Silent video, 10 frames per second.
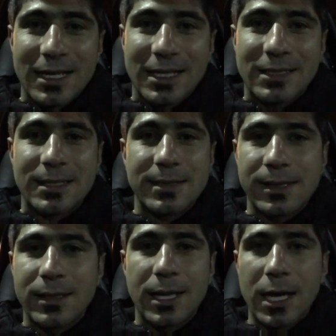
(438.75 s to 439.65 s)
And she
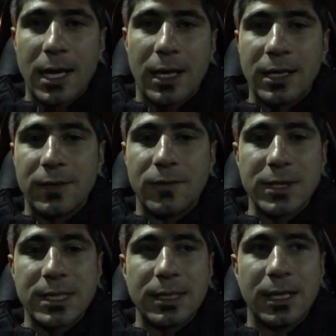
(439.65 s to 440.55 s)
said, yeah, it
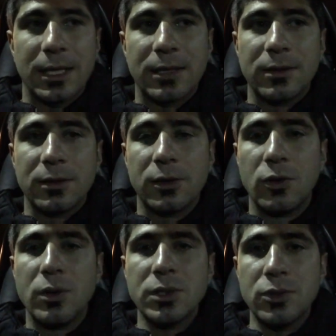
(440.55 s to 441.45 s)
wasn't like
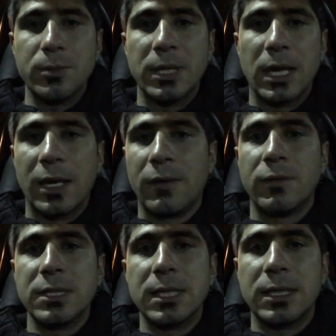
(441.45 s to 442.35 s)
close to me. I
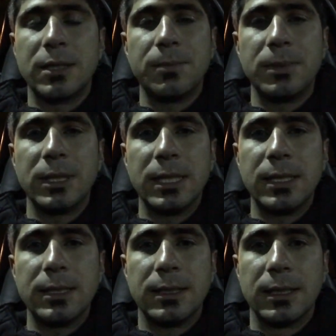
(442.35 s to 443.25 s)
was like keep
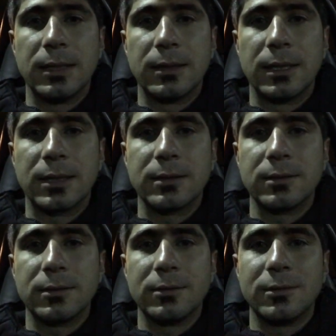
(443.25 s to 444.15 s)
hearing it, like
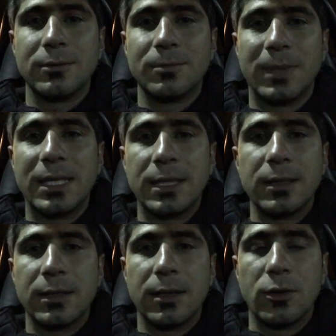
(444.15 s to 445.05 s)

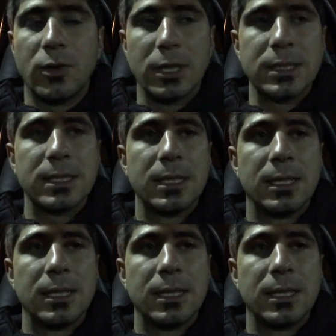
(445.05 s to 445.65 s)
making the noise.